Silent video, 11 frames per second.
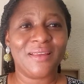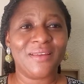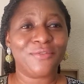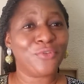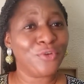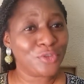
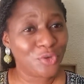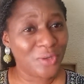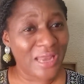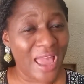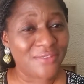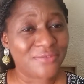for your
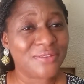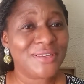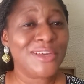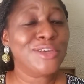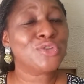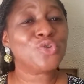life.
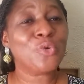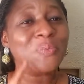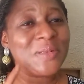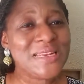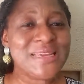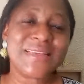So
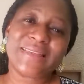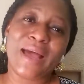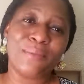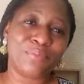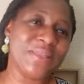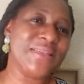please
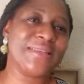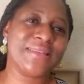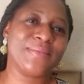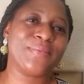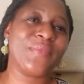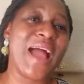and
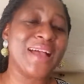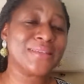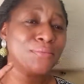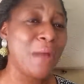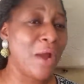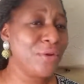please, as
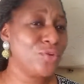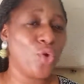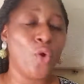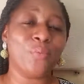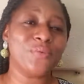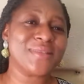married
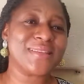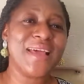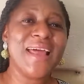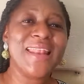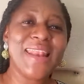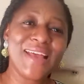couples,
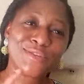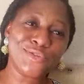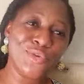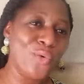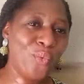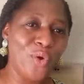let's
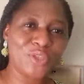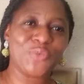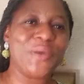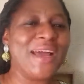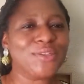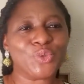know what
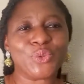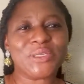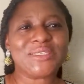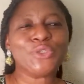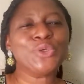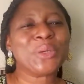we are
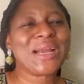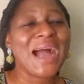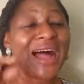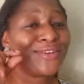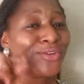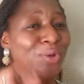doing. You
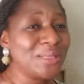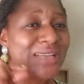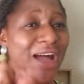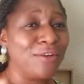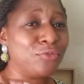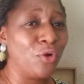cannot
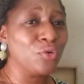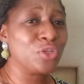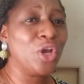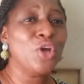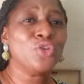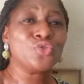afford
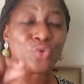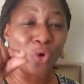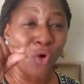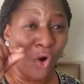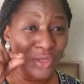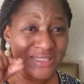to
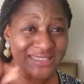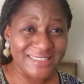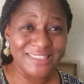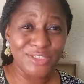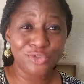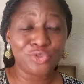
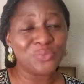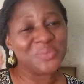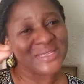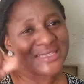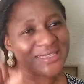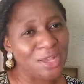continue to be
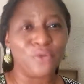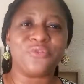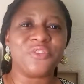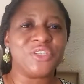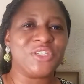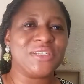
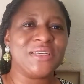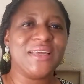selfish